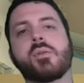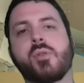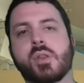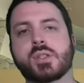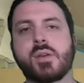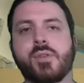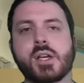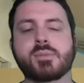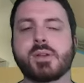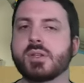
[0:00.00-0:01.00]
For the
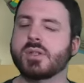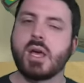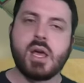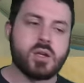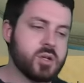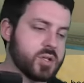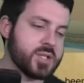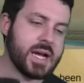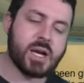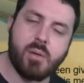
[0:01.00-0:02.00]
Sunfire Splinters, you just
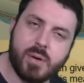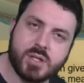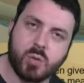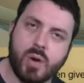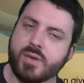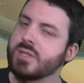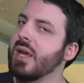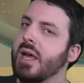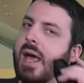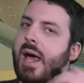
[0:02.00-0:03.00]
stack up a bunch of quivers,
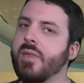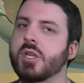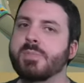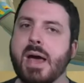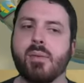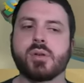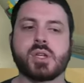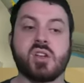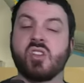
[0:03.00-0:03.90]
hand those bad boys in.